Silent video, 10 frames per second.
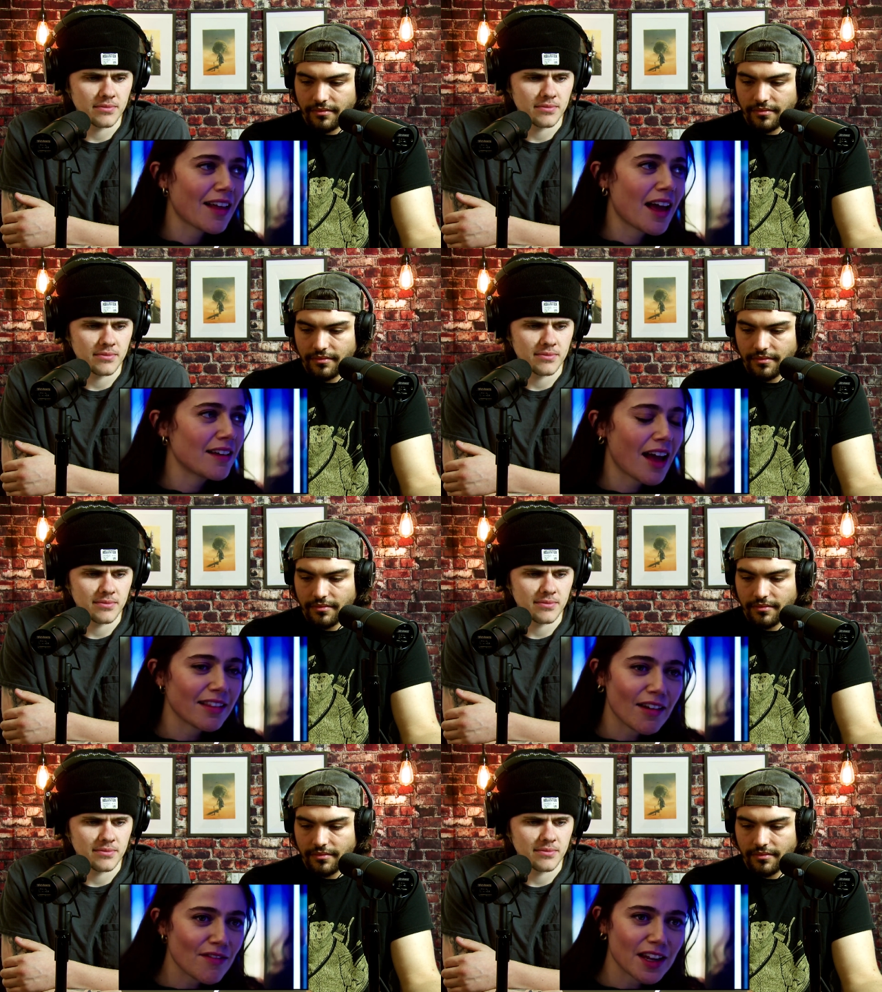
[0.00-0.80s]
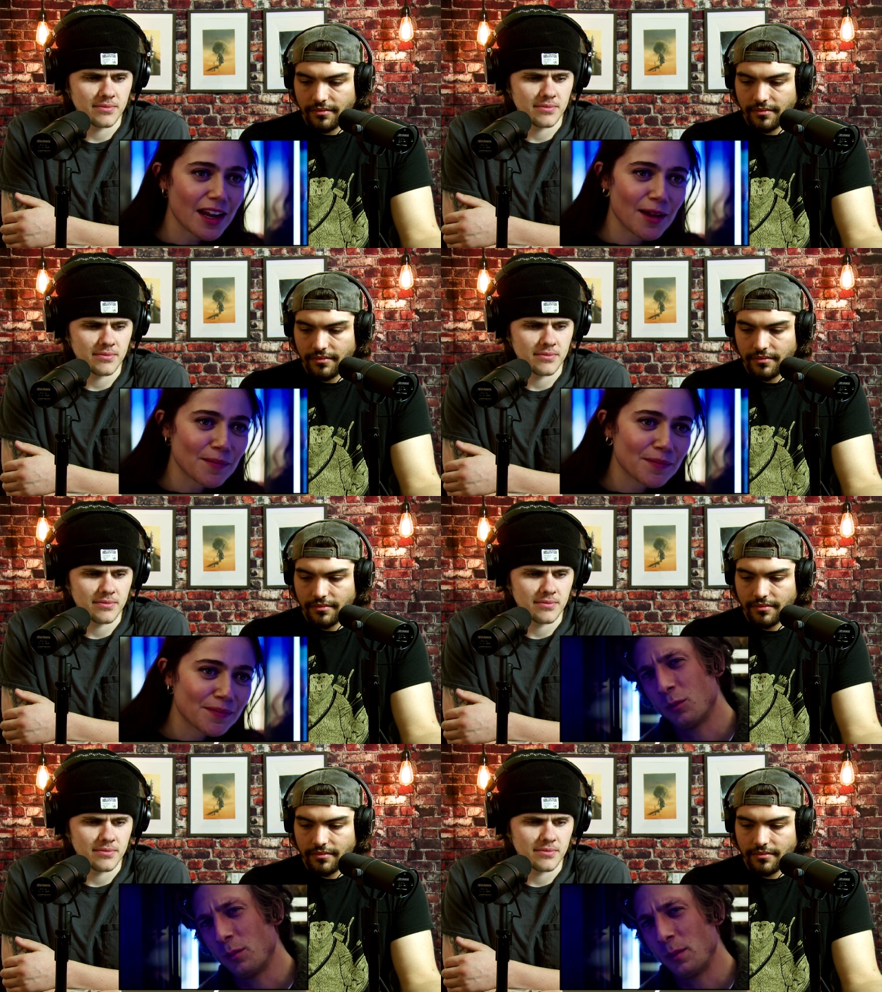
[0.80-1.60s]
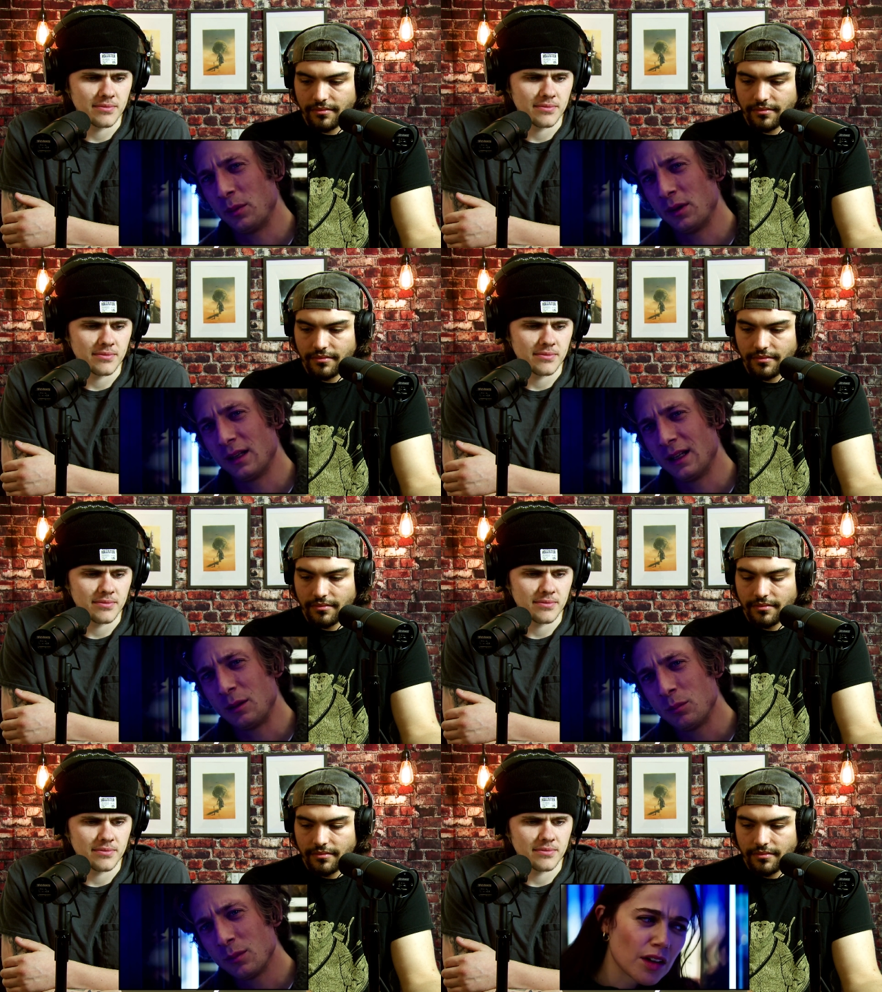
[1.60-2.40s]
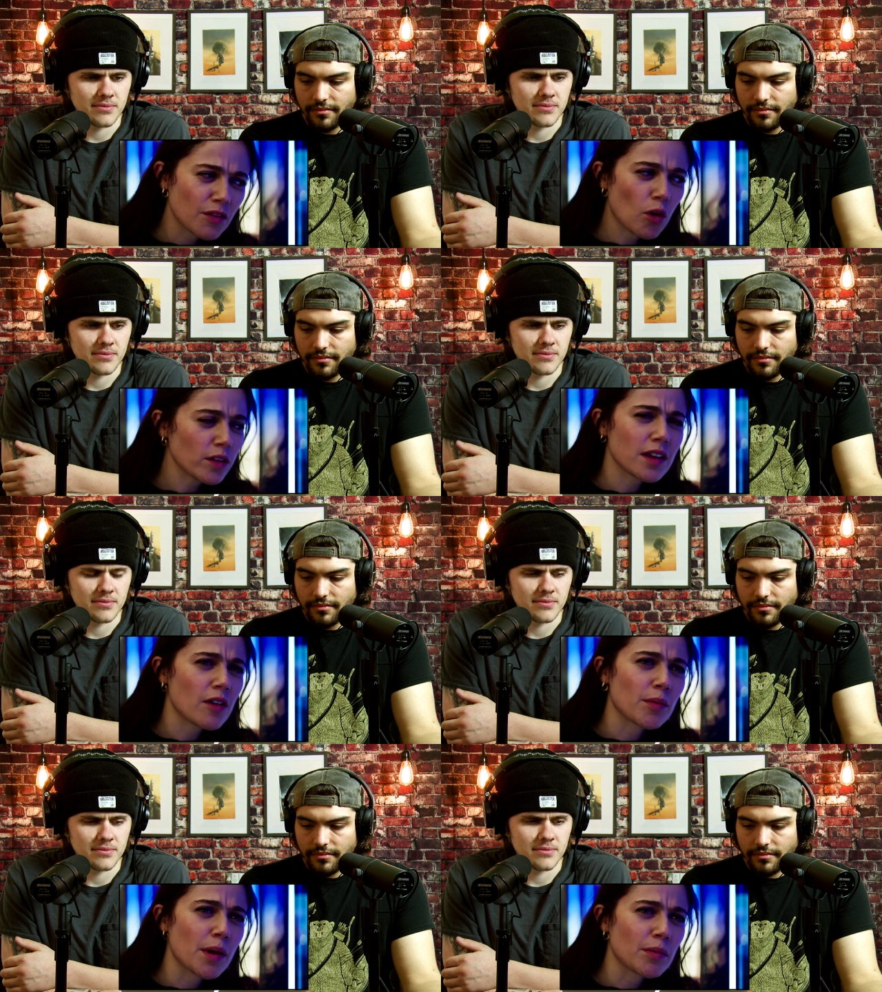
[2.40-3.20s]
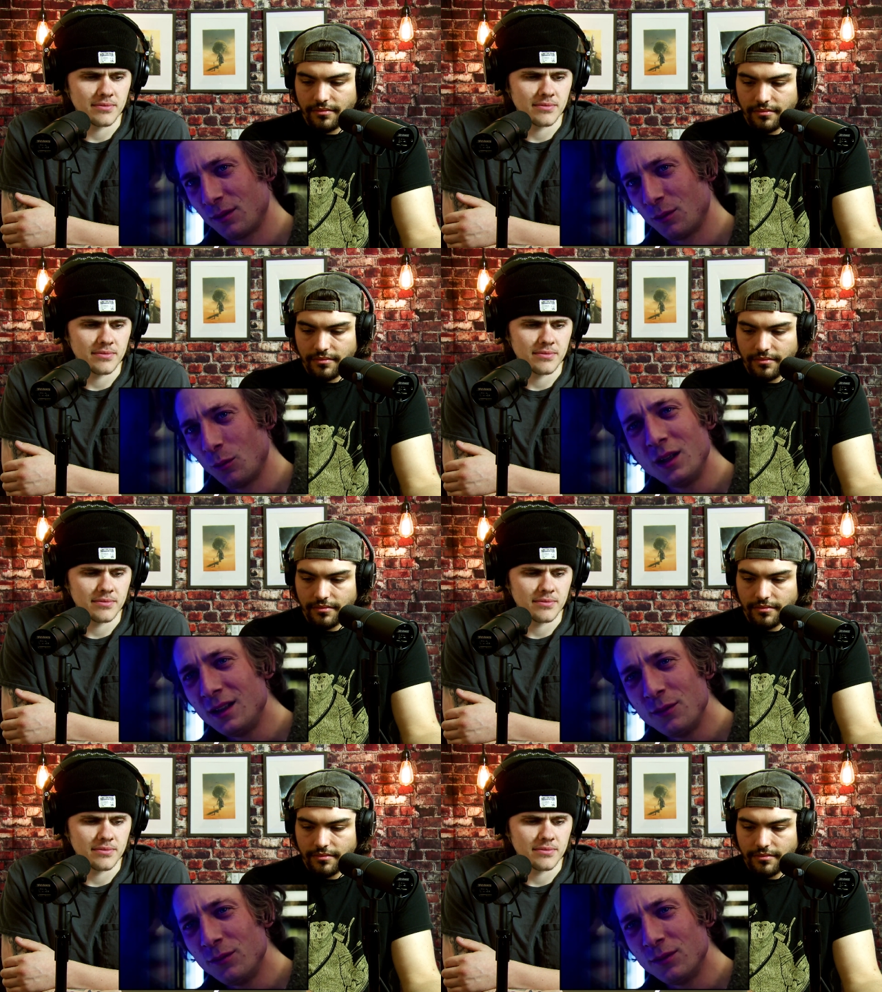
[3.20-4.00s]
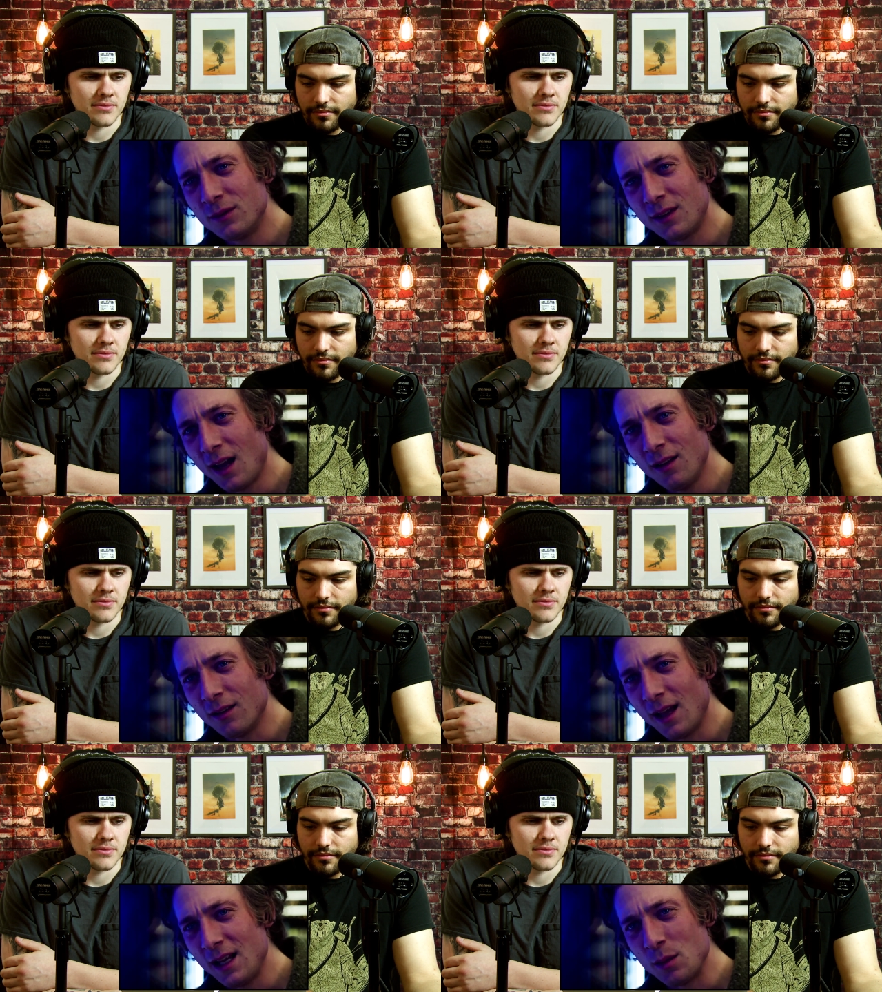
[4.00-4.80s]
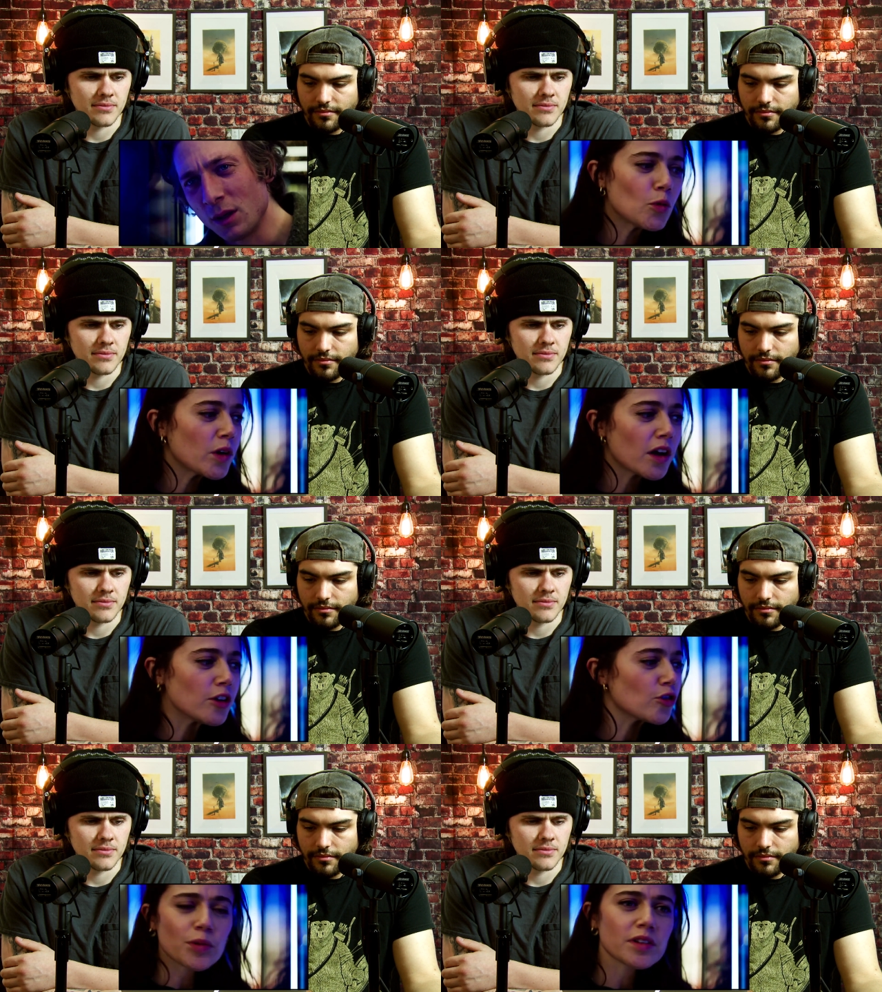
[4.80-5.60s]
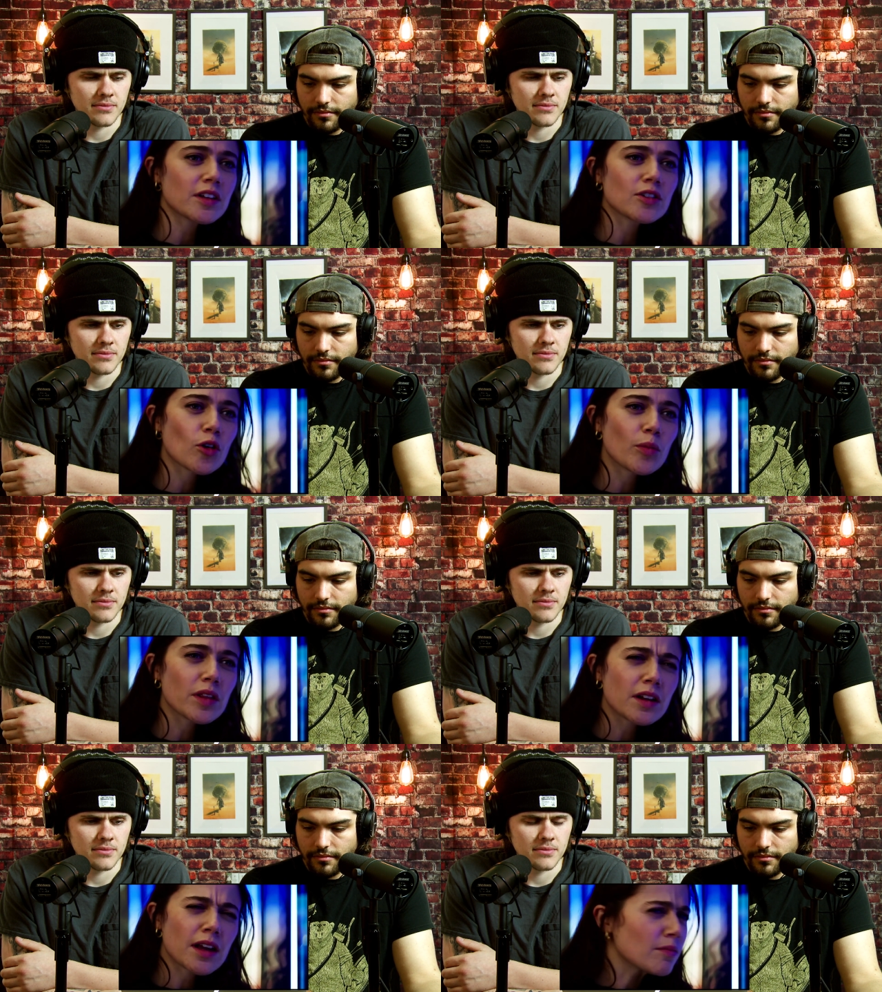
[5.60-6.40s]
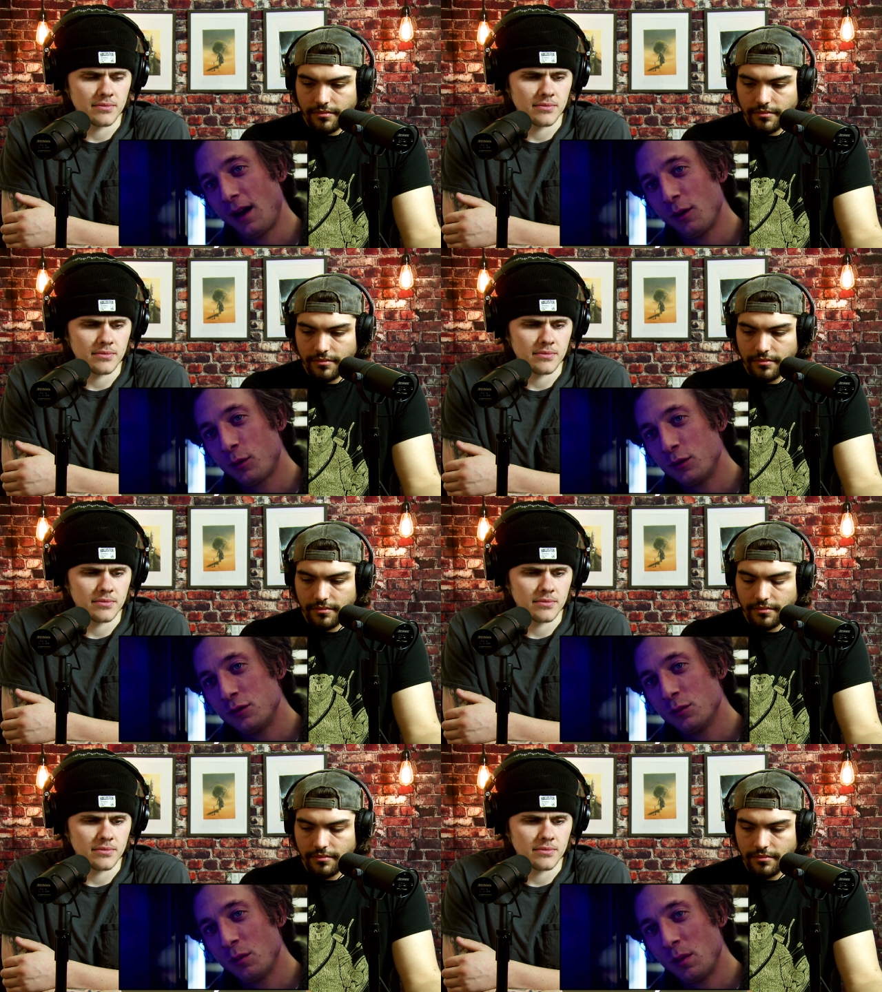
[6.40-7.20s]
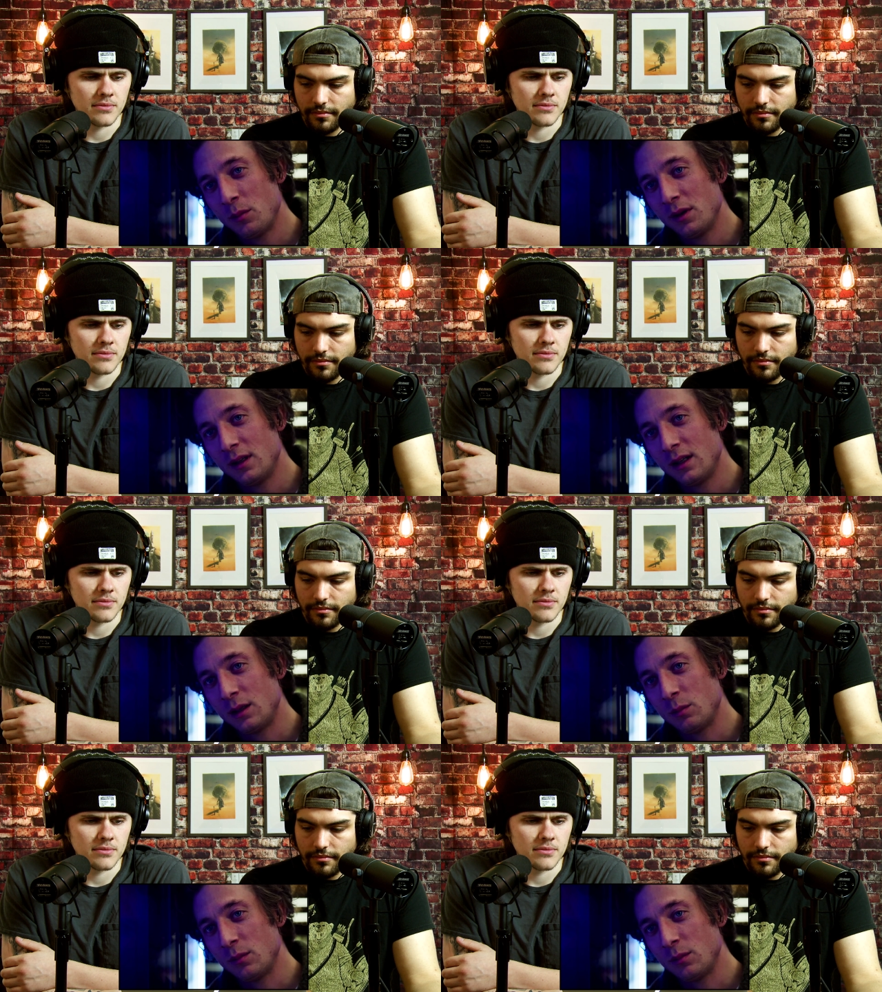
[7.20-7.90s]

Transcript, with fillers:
Speaker 1: I, I love the name. You don't remember the name. Of course I remember the name. We didn't even tell anybody you the 100% 100% told me the name. How could you remember the name?